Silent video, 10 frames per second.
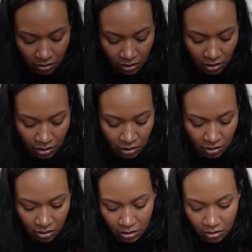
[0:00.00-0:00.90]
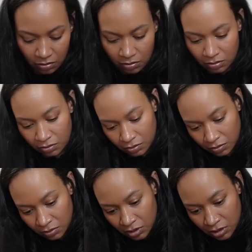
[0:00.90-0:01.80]
And
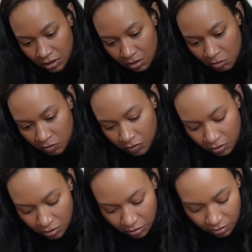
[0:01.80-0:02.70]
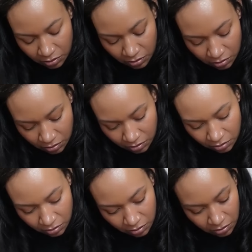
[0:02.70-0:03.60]
what's the name of her?
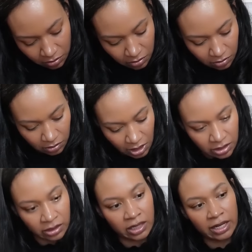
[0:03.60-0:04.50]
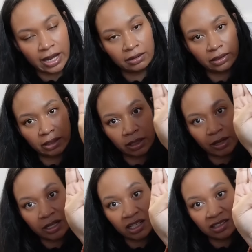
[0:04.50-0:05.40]
I didn't cut out the name. I
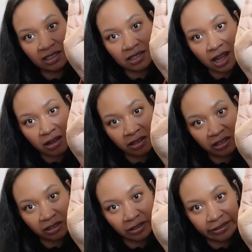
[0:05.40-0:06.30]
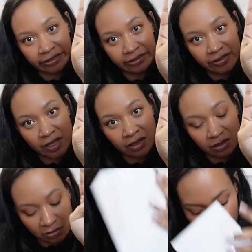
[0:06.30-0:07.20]
cut this out and then
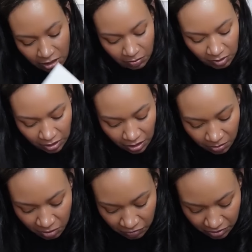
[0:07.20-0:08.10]
didn't keep the name of it.